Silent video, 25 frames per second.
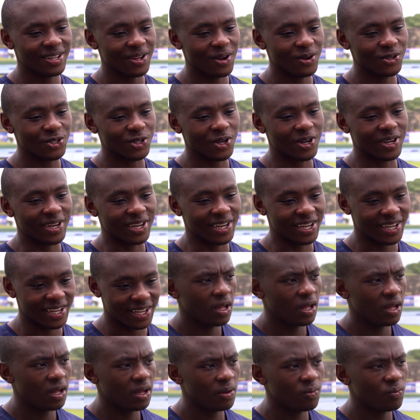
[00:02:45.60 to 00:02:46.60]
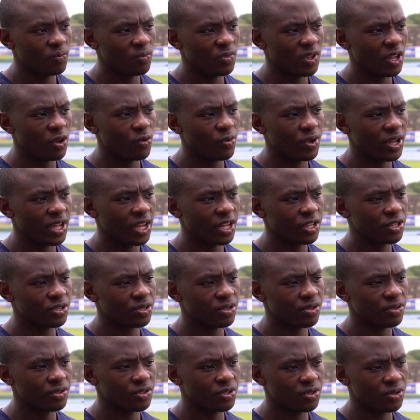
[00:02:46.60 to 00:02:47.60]
Goes on. We're here
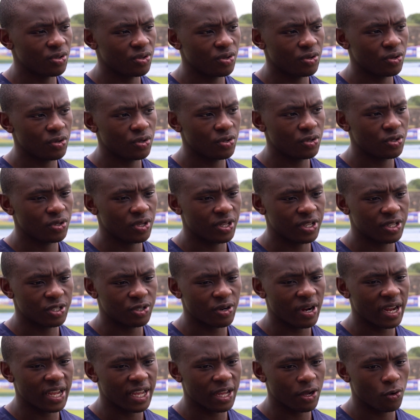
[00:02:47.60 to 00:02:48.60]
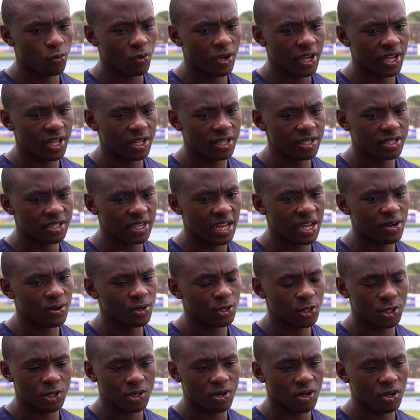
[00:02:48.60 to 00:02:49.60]
to try get wickets and
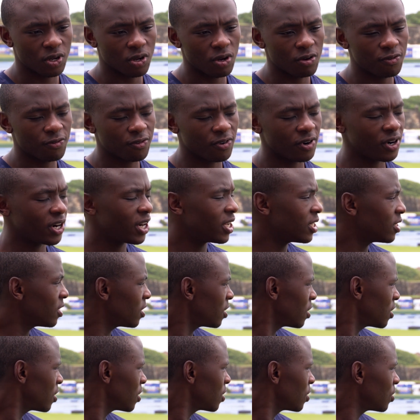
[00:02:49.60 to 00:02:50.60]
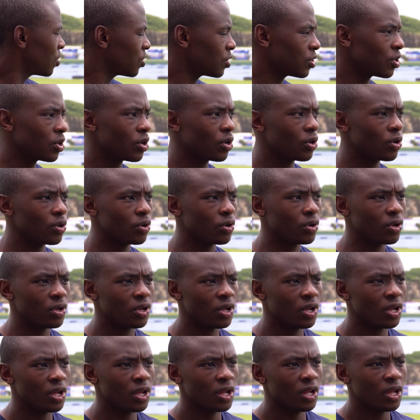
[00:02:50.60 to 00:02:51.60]
also not go for runs. So
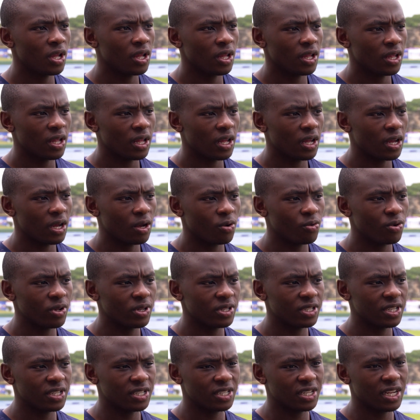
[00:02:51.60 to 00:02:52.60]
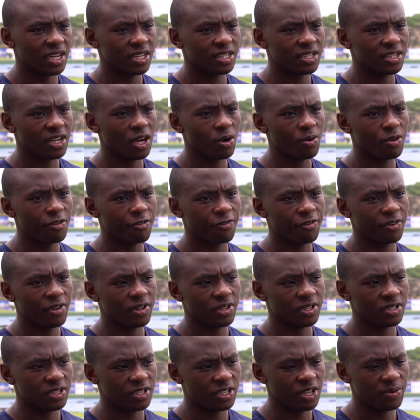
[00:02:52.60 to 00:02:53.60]
we'll discuss how we
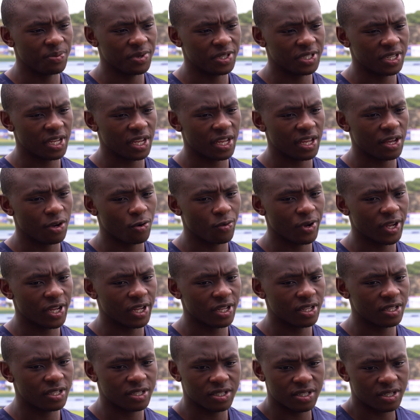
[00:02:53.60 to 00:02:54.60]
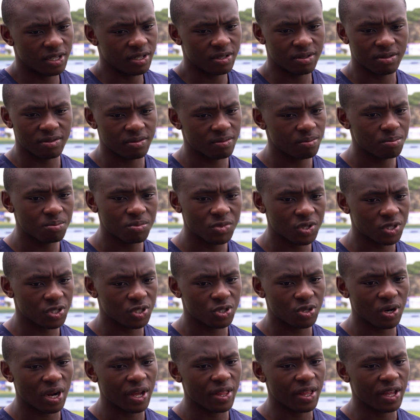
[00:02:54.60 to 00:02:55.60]
feel the seamers can get wickets and
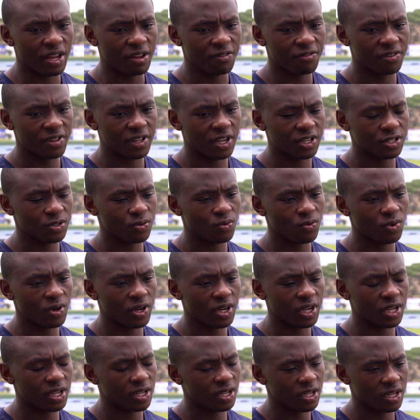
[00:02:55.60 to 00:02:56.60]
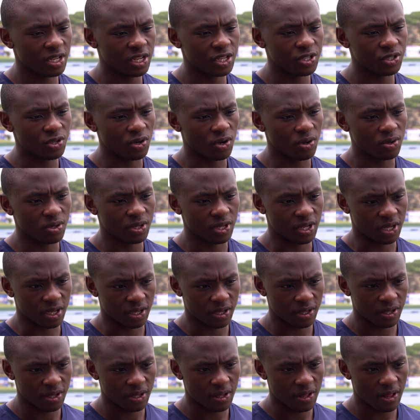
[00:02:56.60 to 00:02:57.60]
just try that. If it doesn't work, at least you're
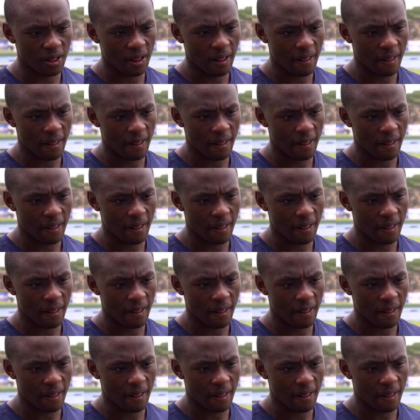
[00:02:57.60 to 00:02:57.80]
holding.